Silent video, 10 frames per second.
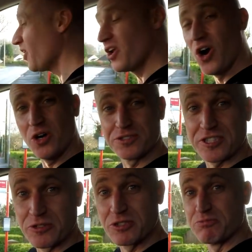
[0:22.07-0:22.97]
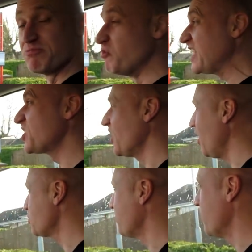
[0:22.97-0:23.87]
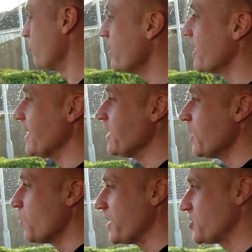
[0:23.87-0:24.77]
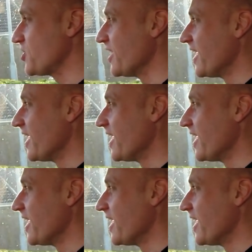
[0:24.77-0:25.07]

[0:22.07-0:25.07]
a lot on, so to recharge a bit really, which